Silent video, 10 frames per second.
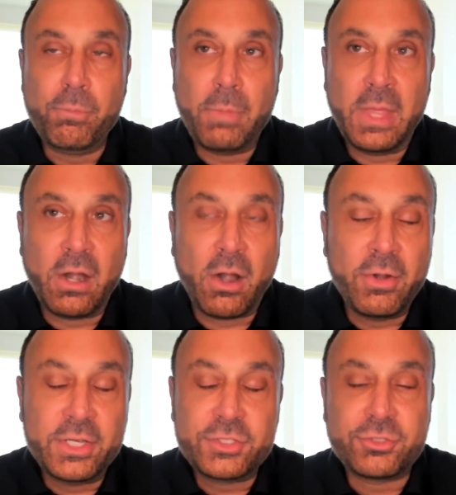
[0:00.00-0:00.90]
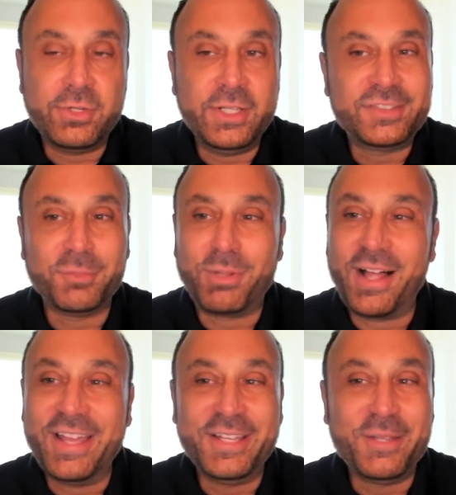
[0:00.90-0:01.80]
in our industry,
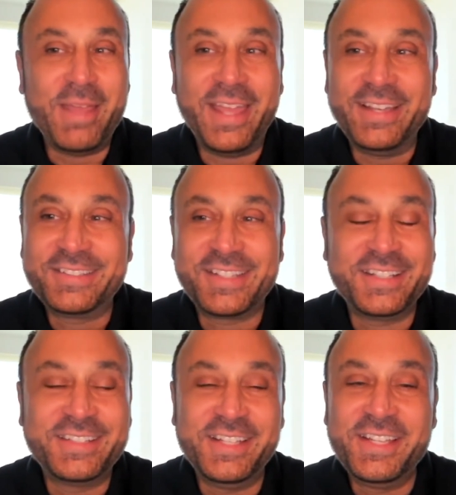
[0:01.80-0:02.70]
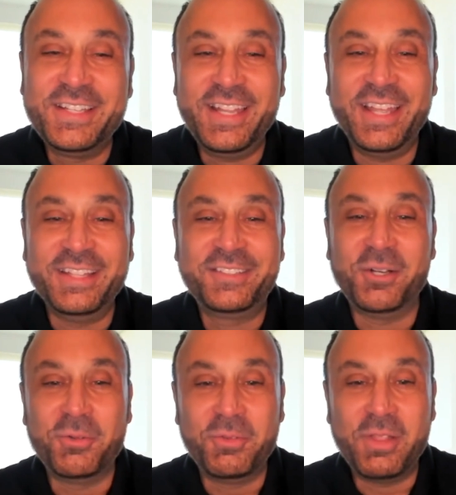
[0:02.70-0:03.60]
supply and demand has kicked in. And
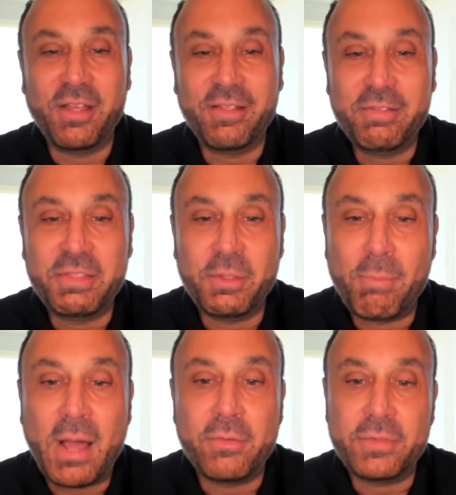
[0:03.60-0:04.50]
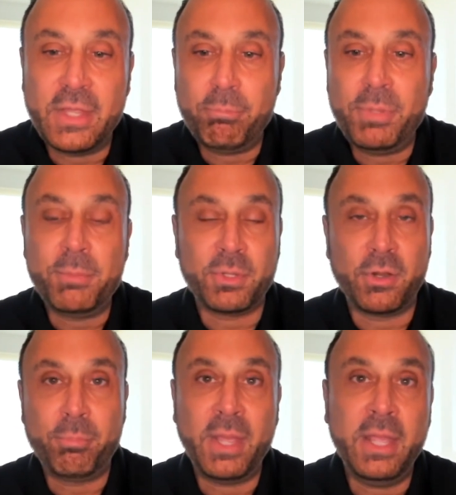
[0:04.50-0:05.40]
so the amount that people
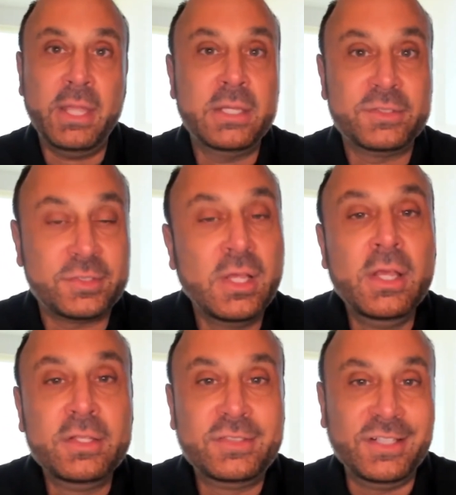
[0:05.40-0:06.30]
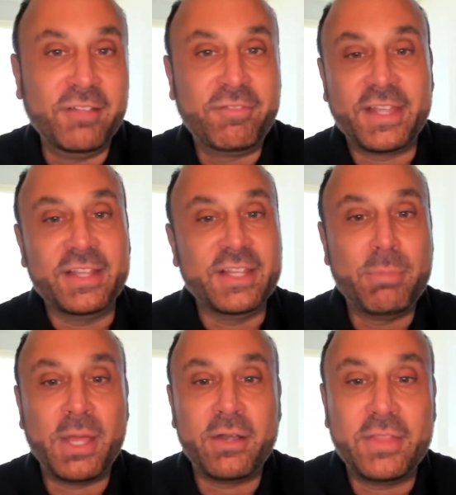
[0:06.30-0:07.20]
are paid is significantly
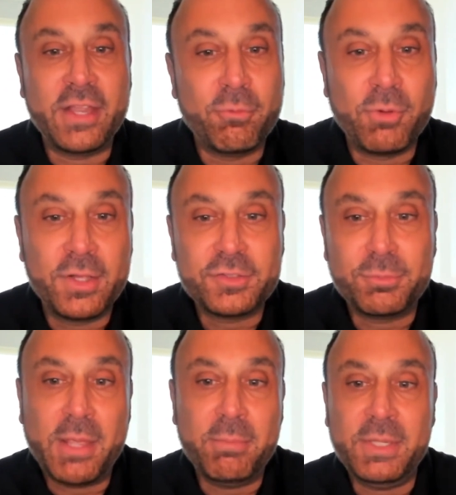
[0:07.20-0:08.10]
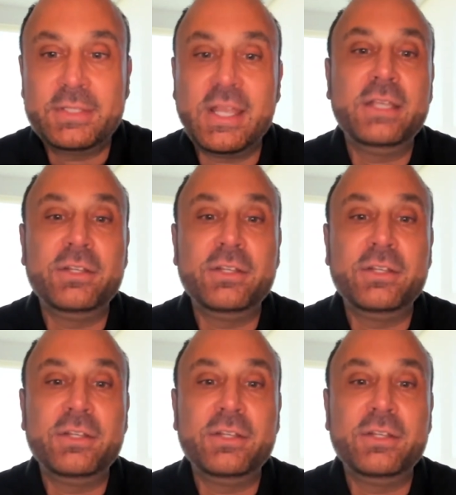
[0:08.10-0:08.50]
better than it was maybe 10